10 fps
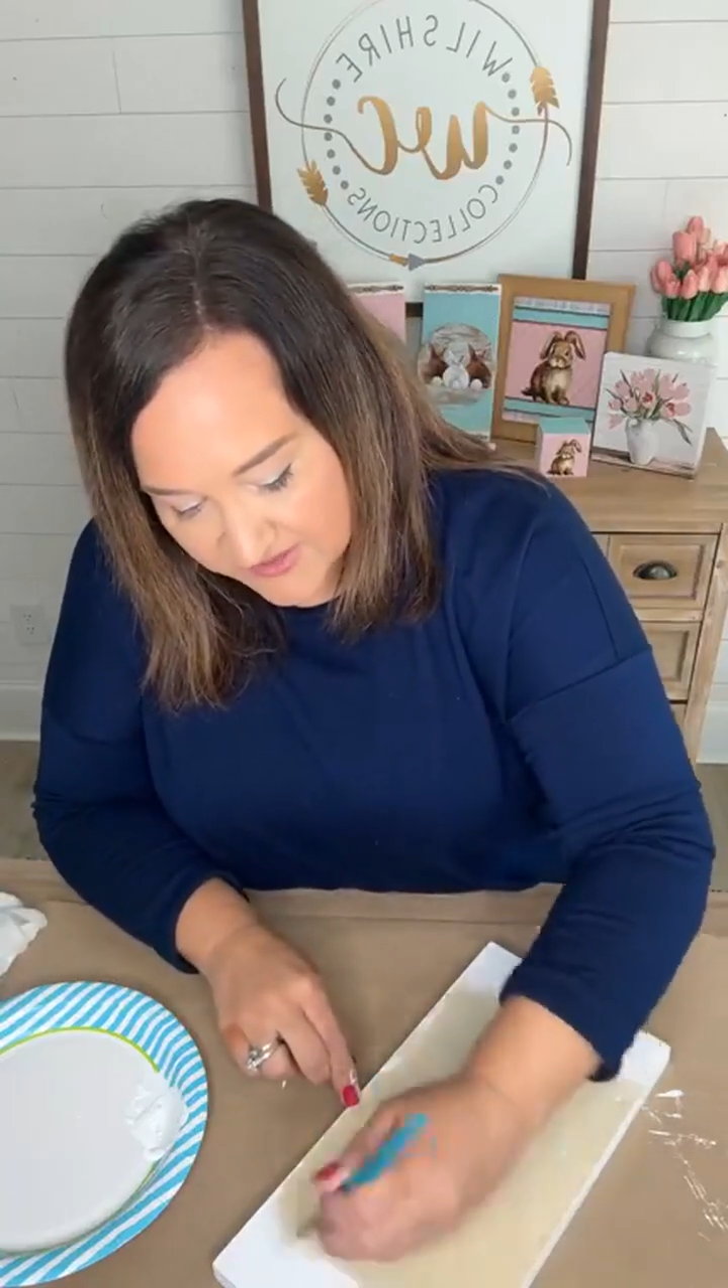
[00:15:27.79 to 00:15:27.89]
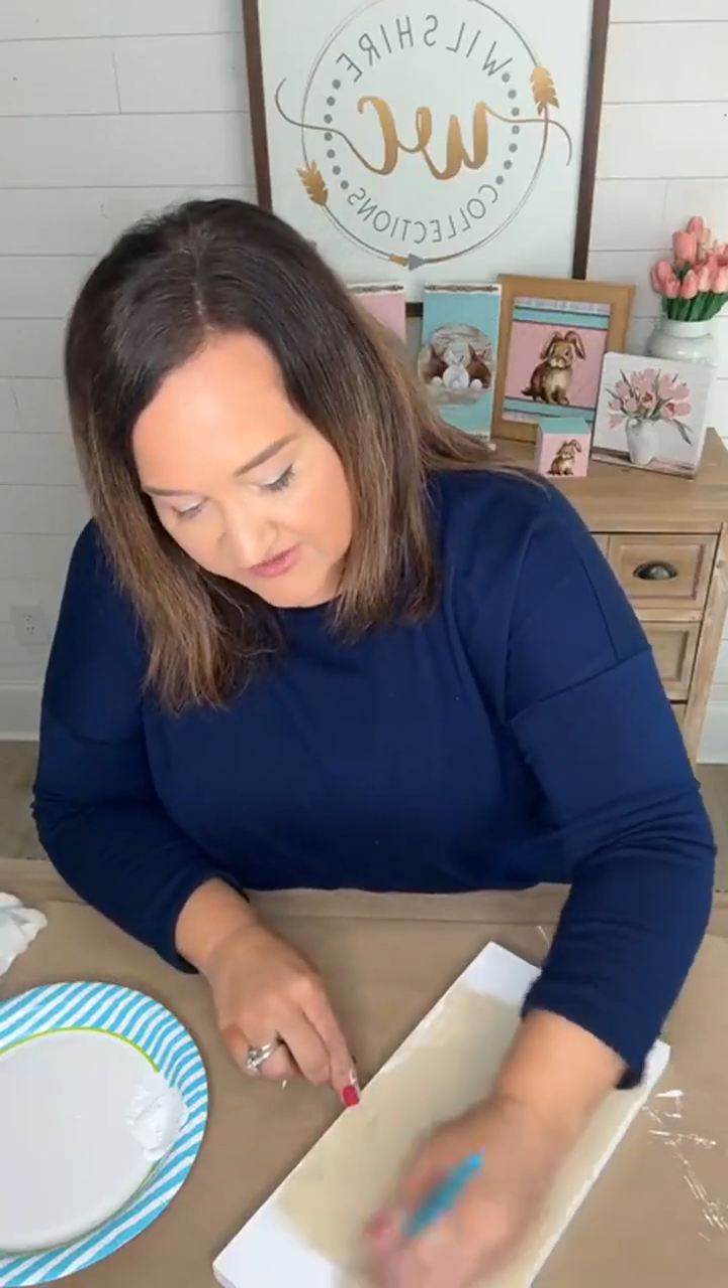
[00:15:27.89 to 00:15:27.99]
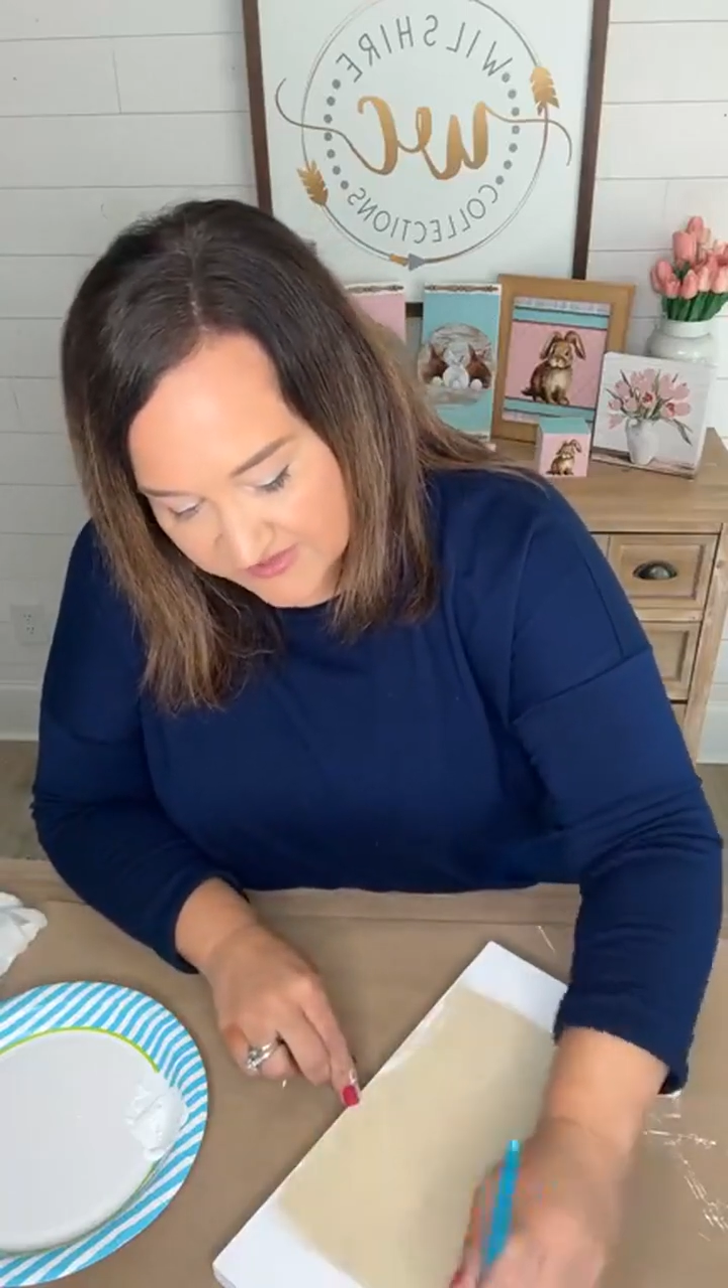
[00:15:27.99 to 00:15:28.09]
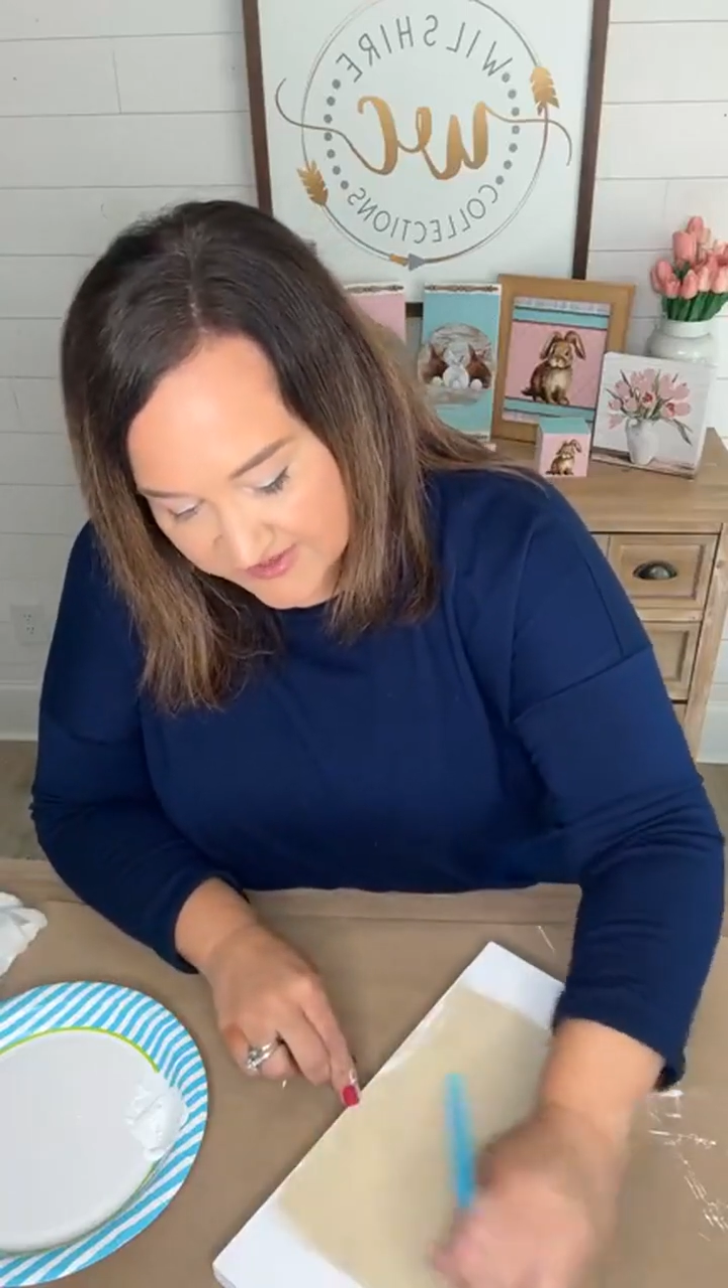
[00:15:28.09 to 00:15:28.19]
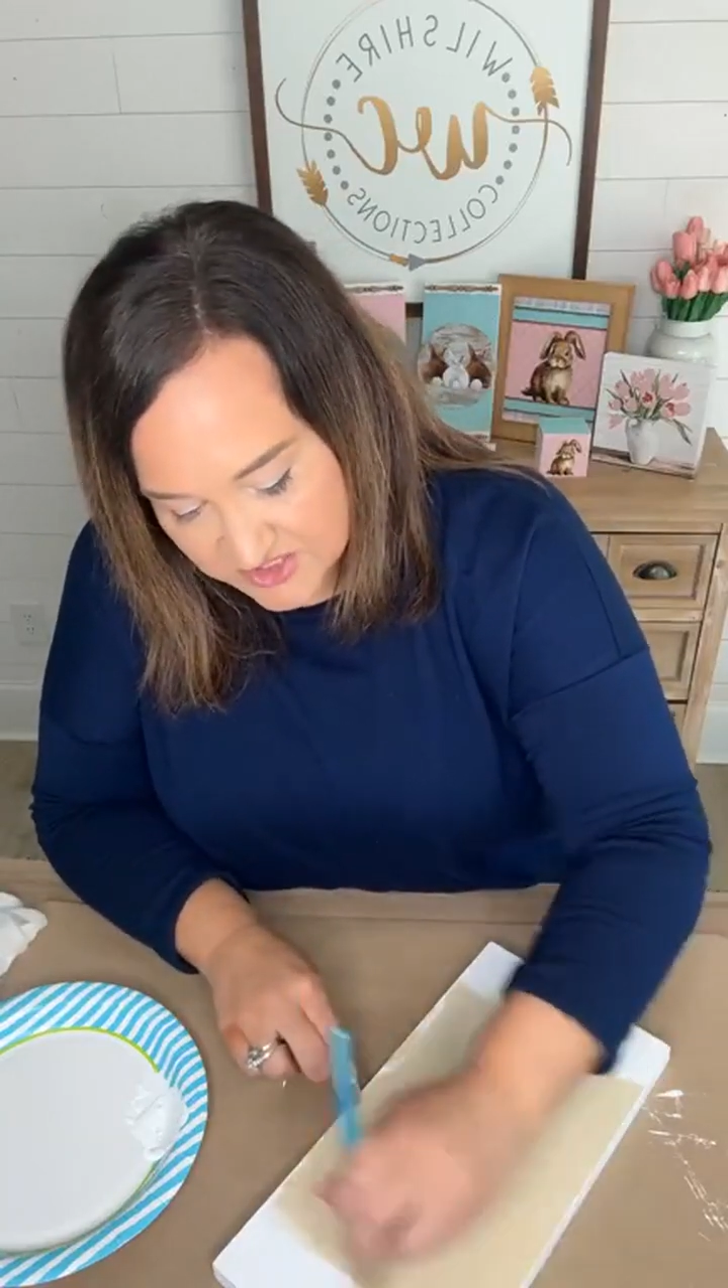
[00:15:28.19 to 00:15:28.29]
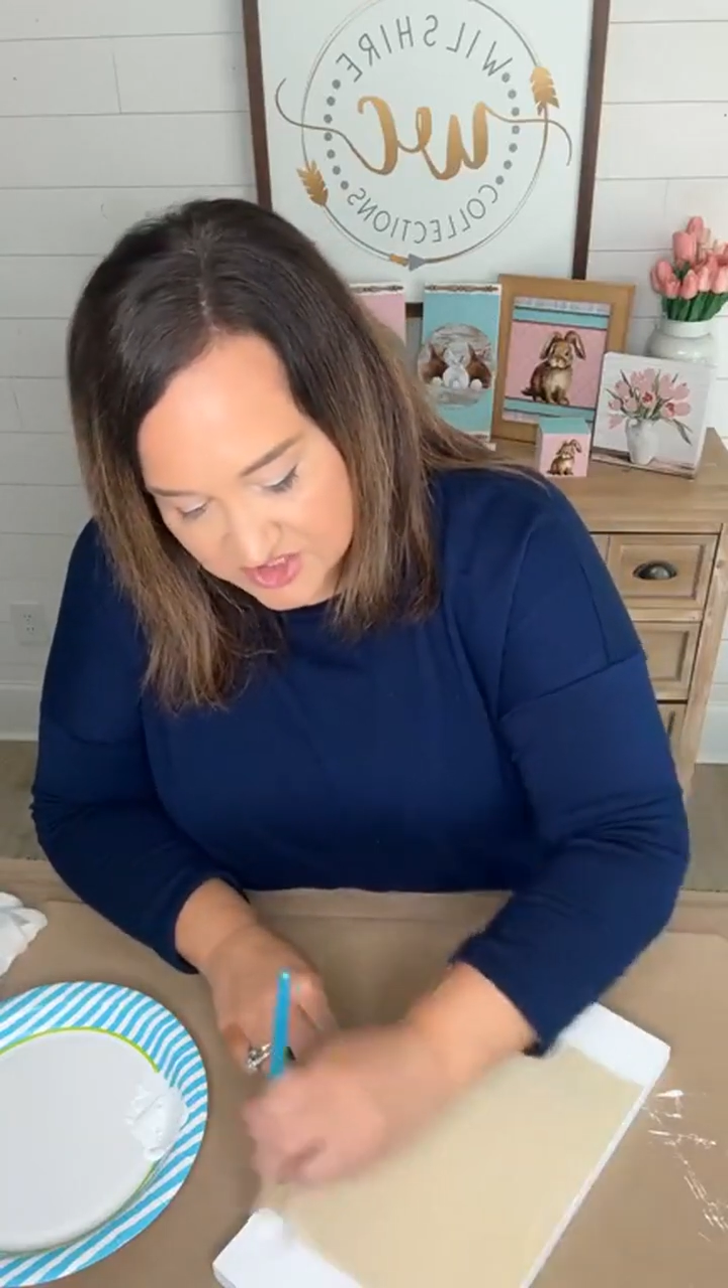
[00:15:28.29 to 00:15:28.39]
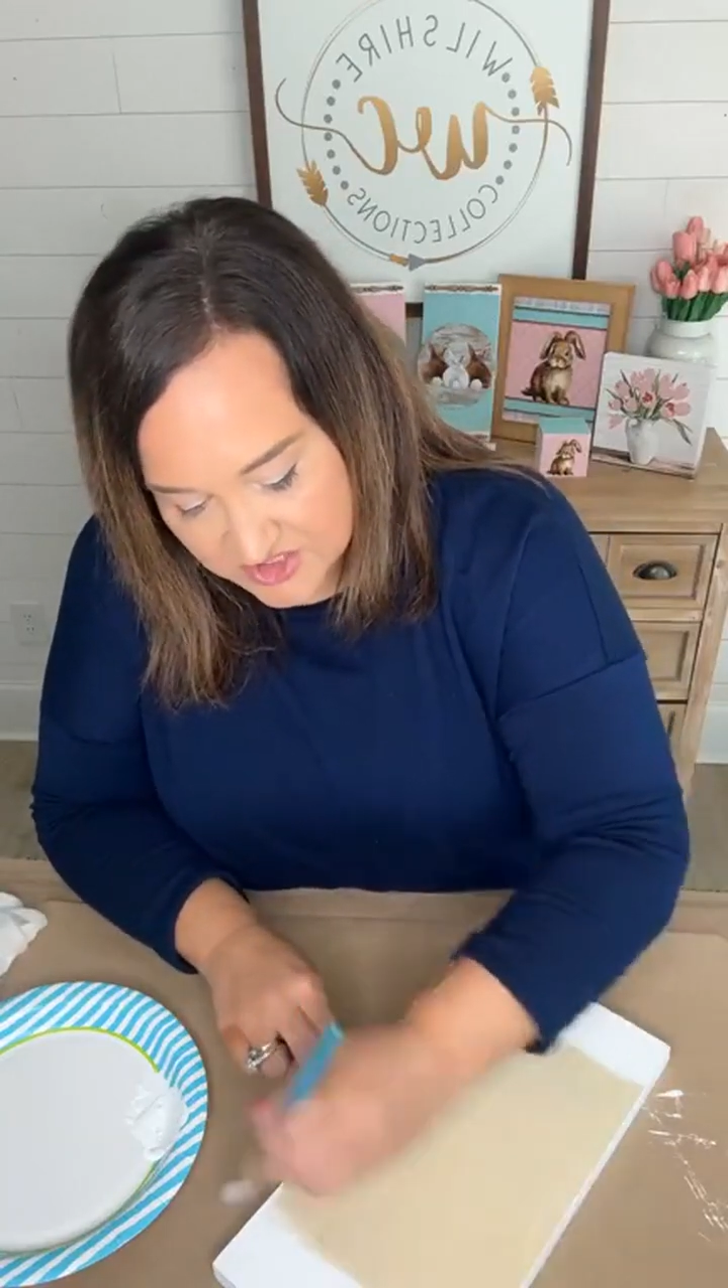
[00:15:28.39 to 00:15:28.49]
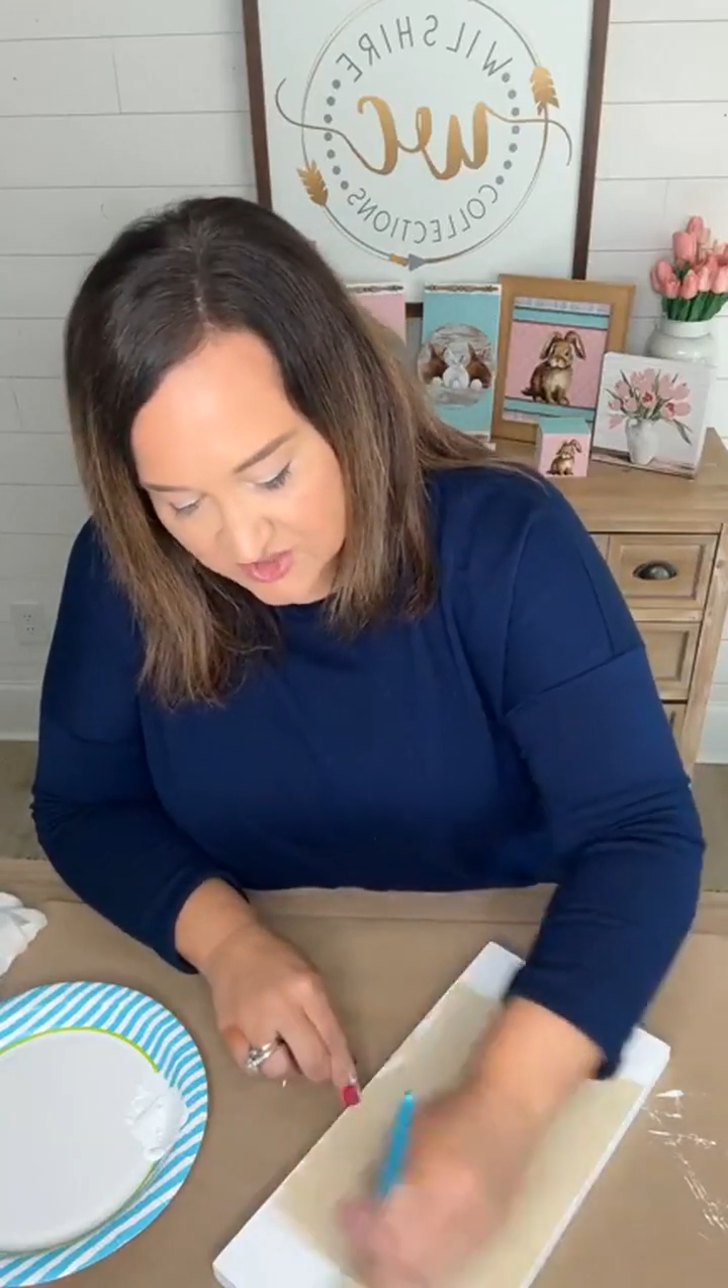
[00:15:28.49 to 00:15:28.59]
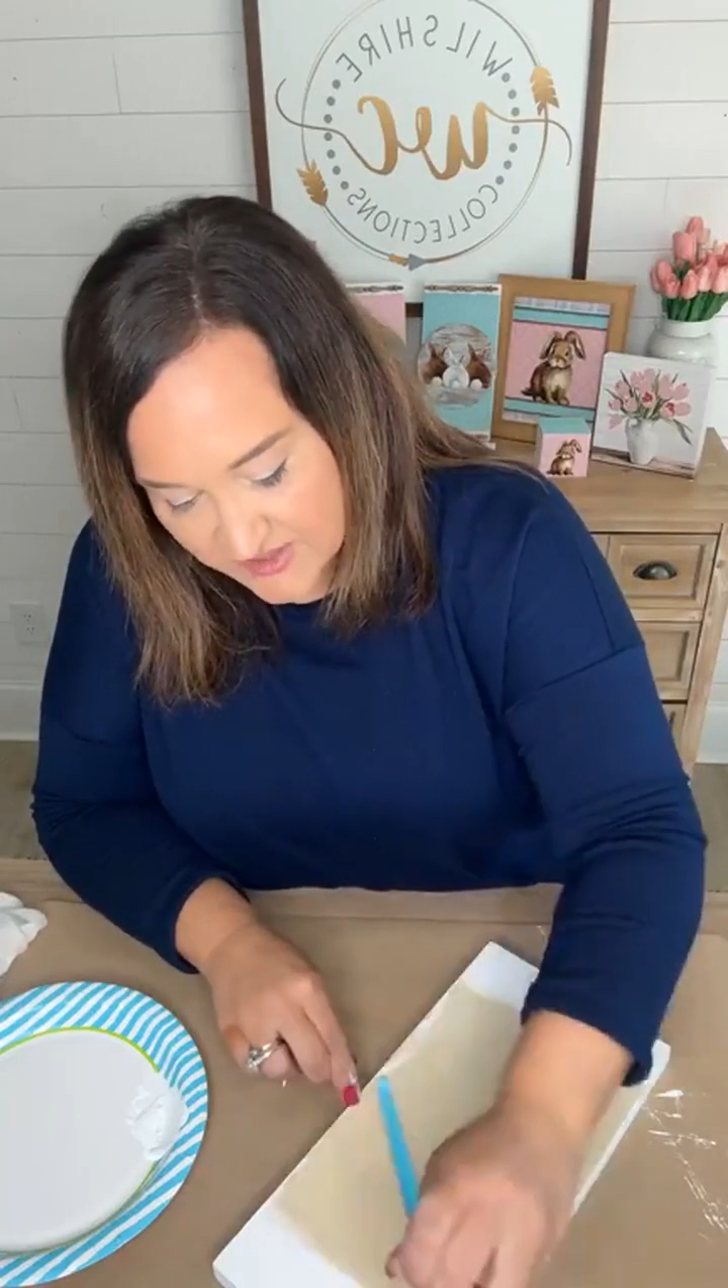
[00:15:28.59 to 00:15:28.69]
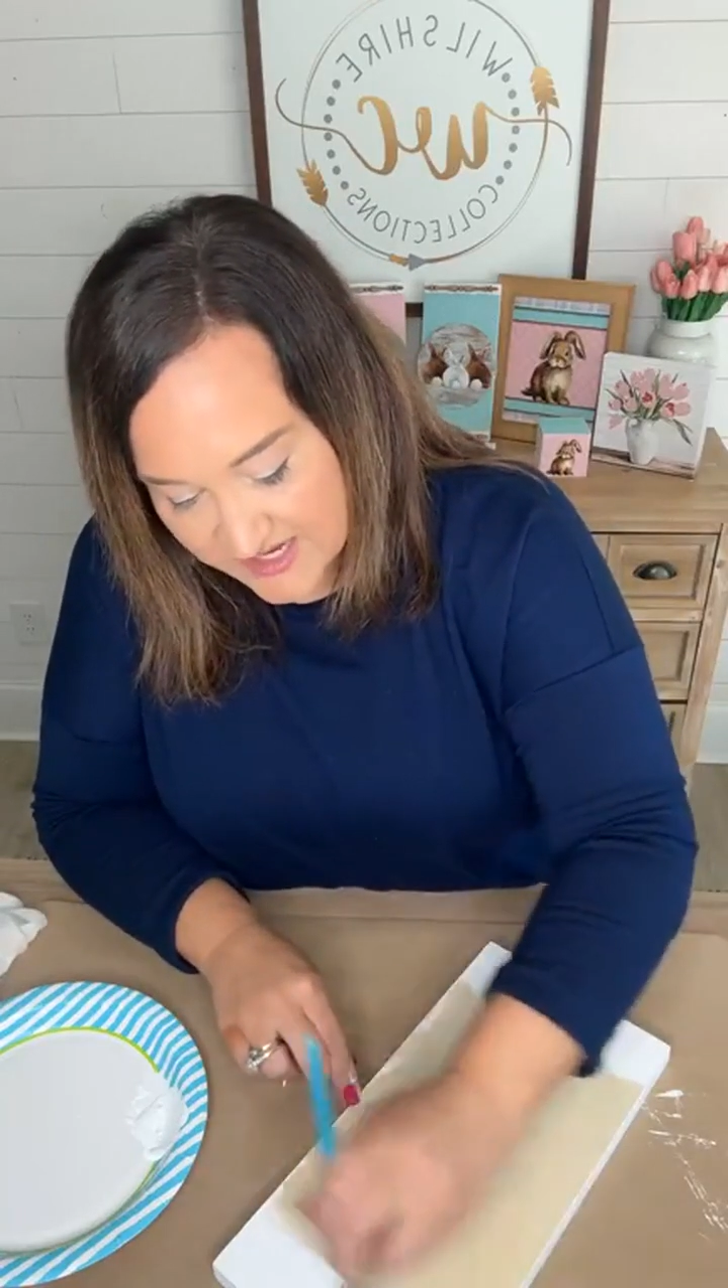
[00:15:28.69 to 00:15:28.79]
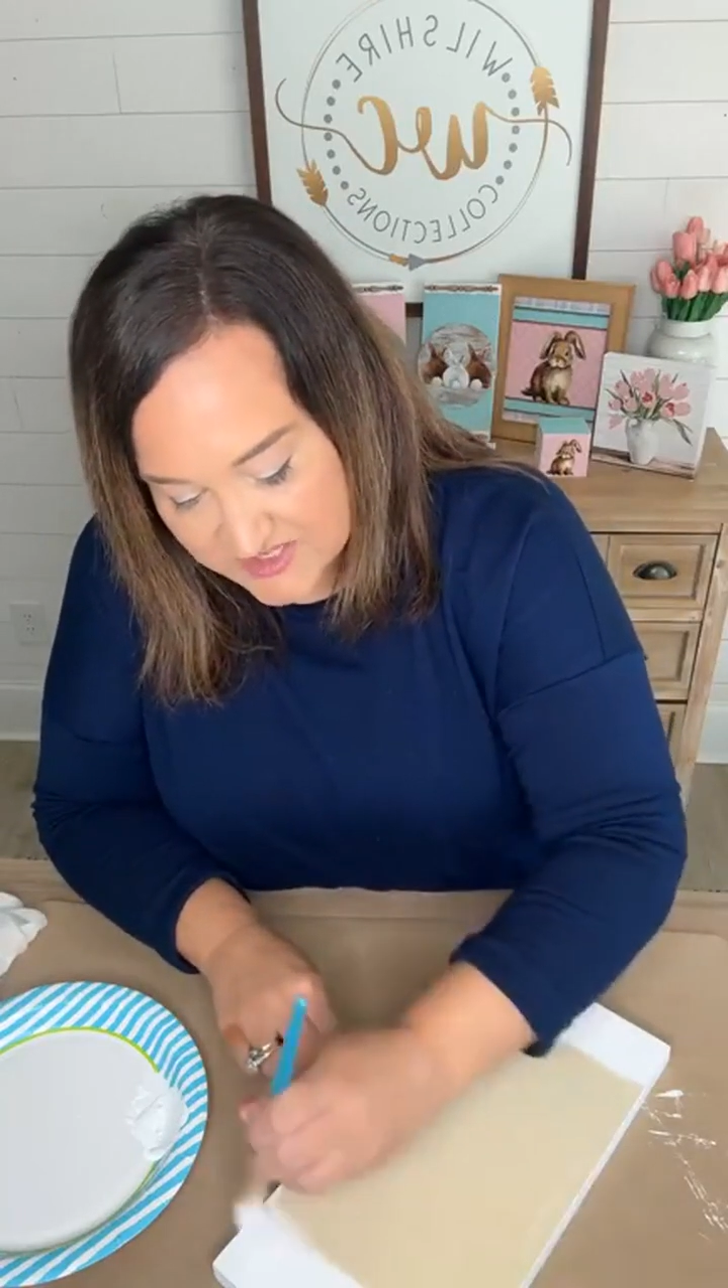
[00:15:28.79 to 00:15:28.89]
I think that should do it.